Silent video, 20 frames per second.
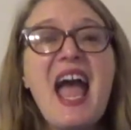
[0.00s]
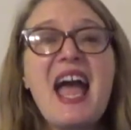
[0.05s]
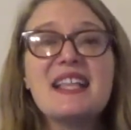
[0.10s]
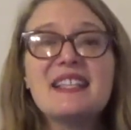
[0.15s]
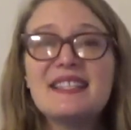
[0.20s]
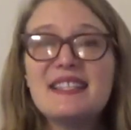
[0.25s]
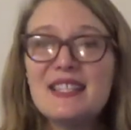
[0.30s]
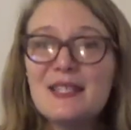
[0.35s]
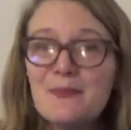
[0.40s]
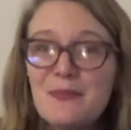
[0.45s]

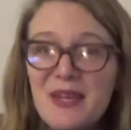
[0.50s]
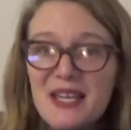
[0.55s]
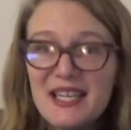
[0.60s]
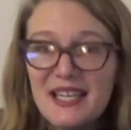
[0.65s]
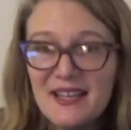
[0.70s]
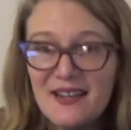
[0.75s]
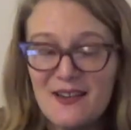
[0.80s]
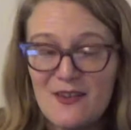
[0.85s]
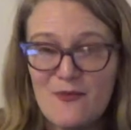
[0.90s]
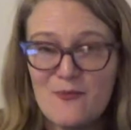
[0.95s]
And
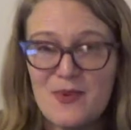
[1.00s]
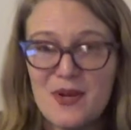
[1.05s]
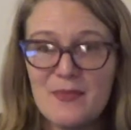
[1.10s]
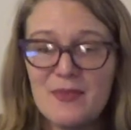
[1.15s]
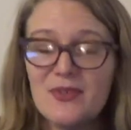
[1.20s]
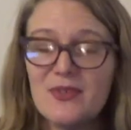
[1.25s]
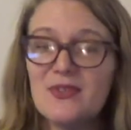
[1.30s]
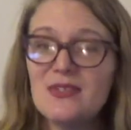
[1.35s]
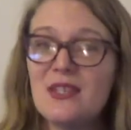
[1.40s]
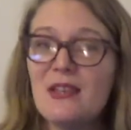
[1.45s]
speaking of
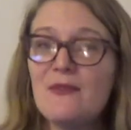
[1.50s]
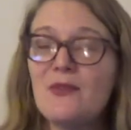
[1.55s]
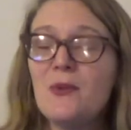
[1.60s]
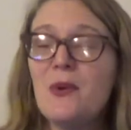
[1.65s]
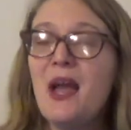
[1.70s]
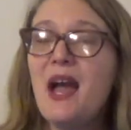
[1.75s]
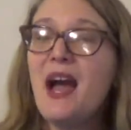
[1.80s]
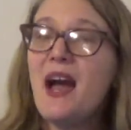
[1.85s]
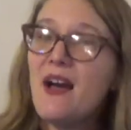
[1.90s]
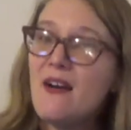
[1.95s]
bubbles, if
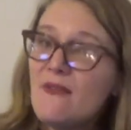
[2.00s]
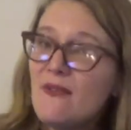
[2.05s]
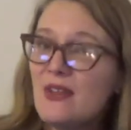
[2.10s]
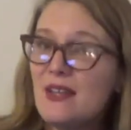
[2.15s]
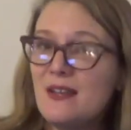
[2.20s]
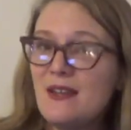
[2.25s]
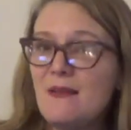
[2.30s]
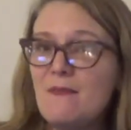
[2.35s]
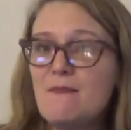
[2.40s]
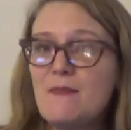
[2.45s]
you have
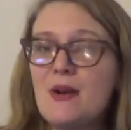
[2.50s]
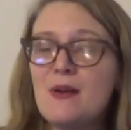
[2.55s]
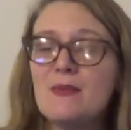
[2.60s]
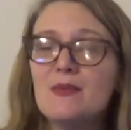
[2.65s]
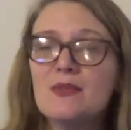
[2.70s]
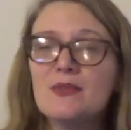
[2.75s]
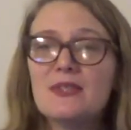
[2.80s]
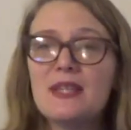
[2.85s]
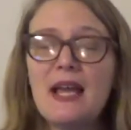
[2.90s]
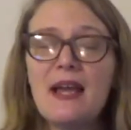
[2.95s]
any
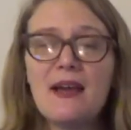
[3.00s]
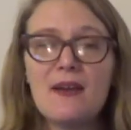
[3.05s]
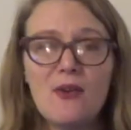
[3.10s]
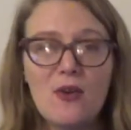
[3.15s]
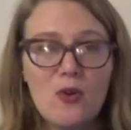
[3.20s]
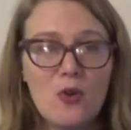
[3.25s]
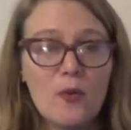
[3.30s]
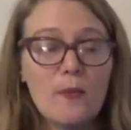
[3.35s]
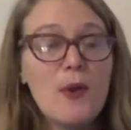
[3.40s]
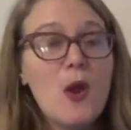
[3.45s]
bubbles
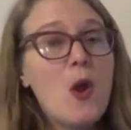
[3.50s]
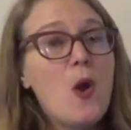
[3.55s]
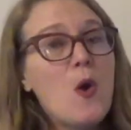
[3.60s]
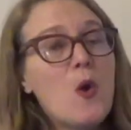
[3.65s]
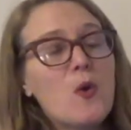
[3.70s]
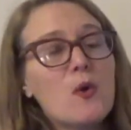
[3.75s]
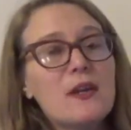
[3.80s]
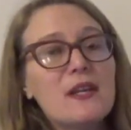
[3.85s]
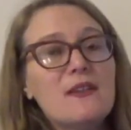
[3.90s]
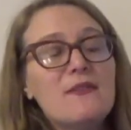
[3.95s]
at home
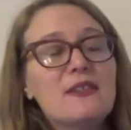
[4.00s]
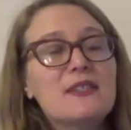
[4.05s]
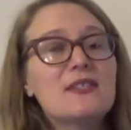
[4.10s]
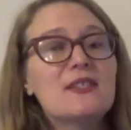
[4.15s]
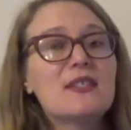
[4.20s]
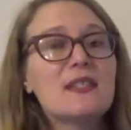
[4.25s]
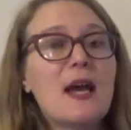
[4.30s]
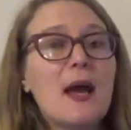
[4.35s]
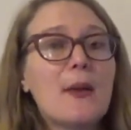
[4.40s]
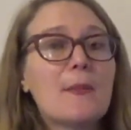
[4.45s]
or
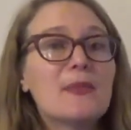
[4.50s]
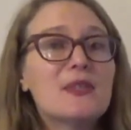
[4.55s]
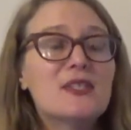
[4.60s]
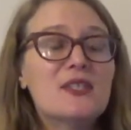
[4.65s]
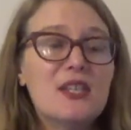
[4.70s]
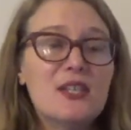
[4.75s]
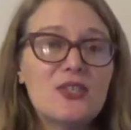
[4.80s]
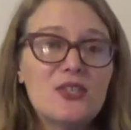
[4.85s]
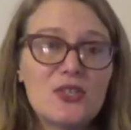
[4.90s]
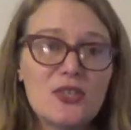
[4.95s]
even some
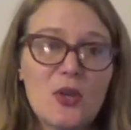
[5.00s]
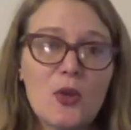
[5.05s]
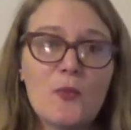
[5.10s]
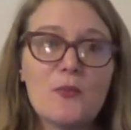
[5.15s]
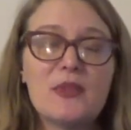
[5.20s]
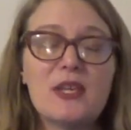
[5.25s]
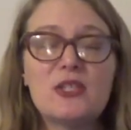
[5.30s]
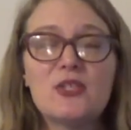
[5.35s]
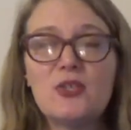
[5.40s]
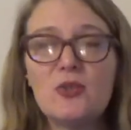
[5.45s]
dish
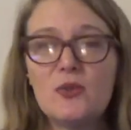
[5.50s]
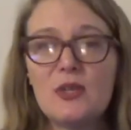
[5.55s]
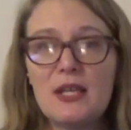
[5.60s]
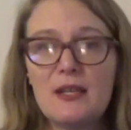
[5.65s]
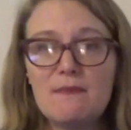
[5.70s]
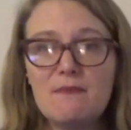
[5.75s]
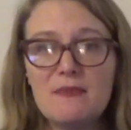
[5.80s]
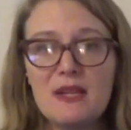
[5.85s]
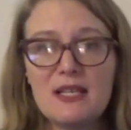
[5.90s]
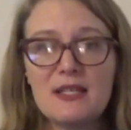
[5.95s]
soap that you
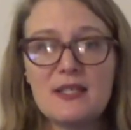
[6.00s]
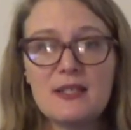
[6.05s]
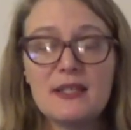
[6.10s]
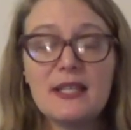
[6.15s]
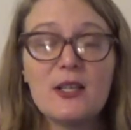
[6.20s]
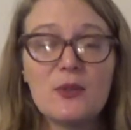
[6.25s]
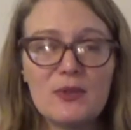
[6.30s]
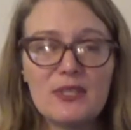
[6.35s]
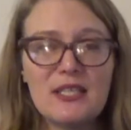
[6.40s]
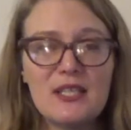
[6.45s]
can mix,
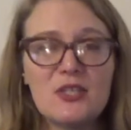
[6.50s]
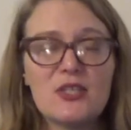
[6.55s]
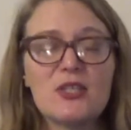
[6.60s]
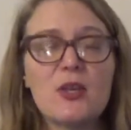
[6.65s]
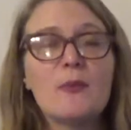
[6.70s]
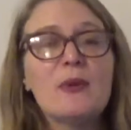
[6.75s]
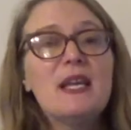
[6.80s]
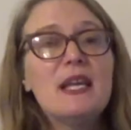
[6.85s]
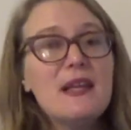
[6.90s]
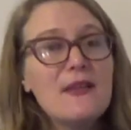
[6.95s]
liquid dish
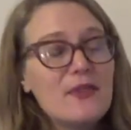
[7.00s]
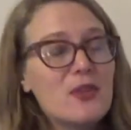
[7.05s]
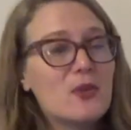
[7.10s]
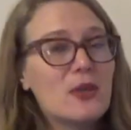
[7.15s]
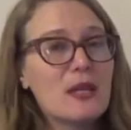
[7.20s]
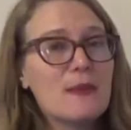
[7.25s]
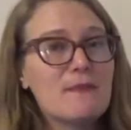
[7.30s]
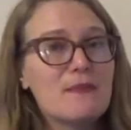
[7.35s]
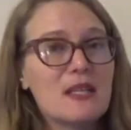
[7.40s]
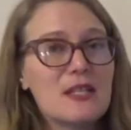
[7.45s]
soap that you
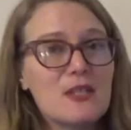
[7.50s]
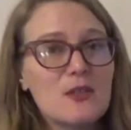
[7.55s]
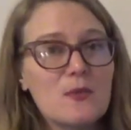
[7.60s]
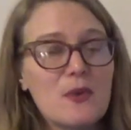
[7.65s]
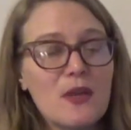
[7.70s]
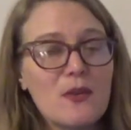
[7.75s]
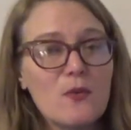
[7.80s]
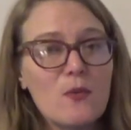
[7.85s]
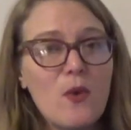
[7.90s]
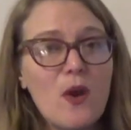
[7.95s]
can mix
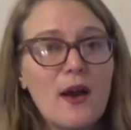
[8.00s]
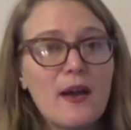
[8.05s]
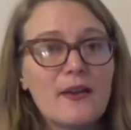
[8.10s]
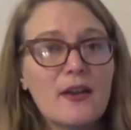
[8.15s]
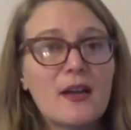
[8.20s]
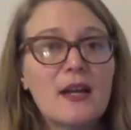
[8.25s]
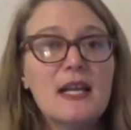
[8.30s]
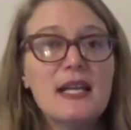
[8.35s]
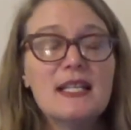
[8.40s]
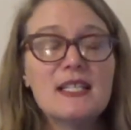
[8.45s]
with
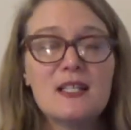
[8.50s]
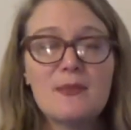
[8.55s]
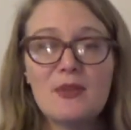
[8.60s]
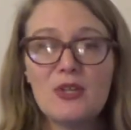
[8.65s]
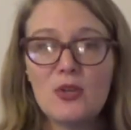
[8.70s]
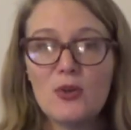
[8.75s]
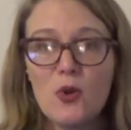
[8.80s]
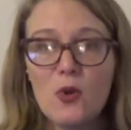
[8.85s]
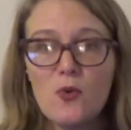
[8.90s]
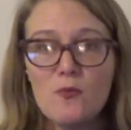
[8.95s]
water to
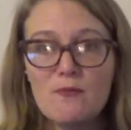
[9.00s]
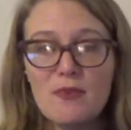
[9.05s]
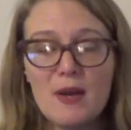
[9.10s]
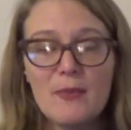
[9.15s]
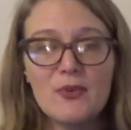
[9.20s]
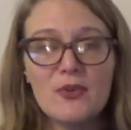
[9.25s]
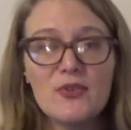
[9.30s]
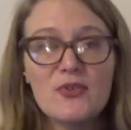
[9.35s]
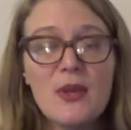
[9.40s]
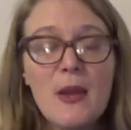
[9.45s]
make your own
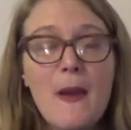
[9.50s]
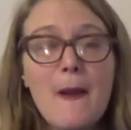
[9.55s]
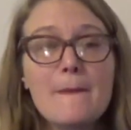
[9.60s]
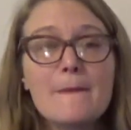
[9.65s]
bubbles,